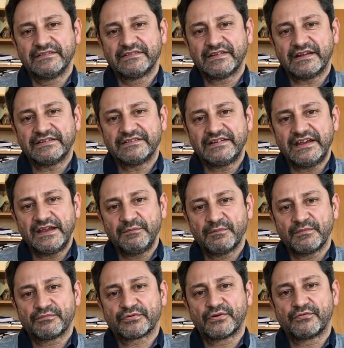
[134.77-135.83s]
The
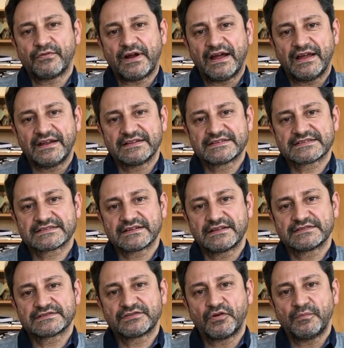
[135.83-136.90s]
team provides
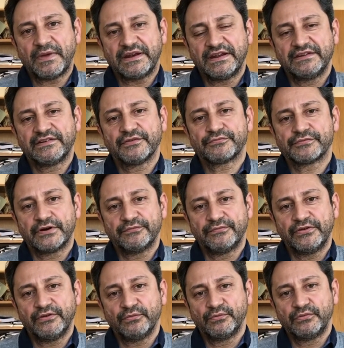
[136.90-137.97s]
so many different
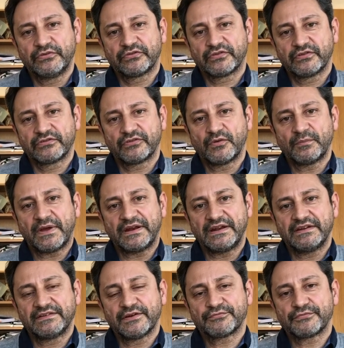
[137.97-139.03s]
views, so
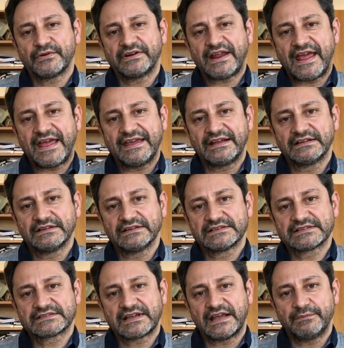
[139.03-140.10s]
many different
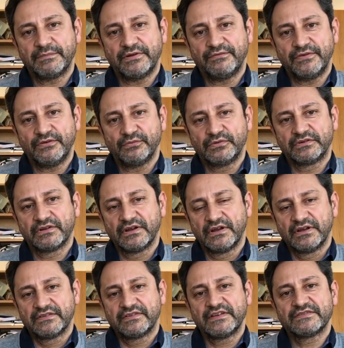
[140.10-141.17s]
angles can be viewed.
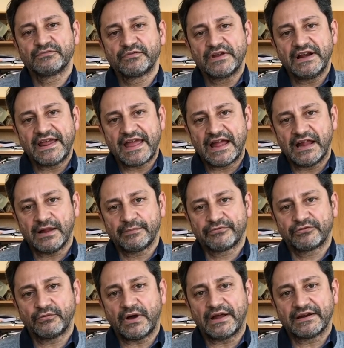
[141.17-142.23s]
This really helps
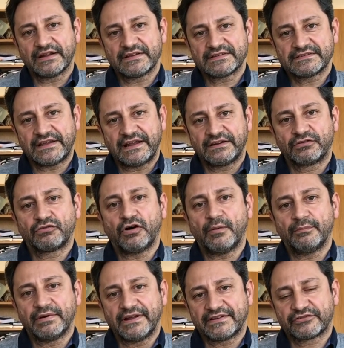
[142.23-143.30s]
to understand
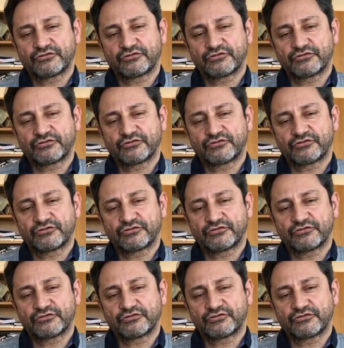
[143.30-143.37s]
complex